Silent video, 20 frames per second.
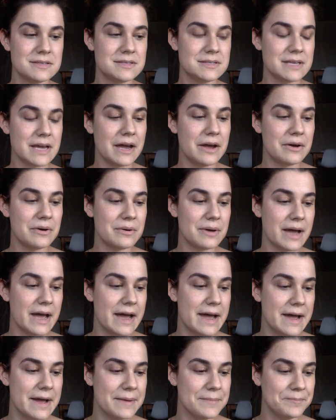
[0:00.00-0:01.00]
So
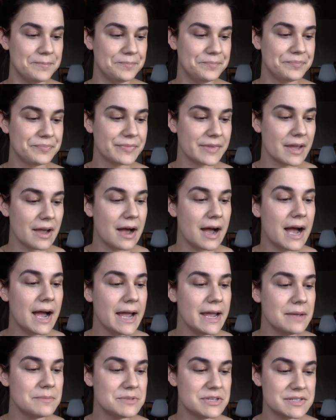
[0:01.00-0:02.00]
I
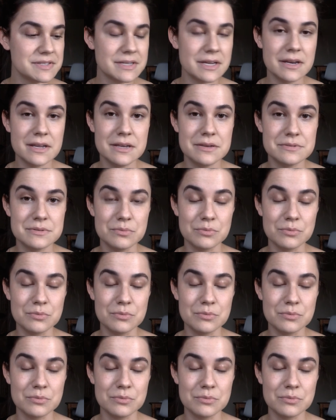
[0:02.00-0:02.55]
am just going to use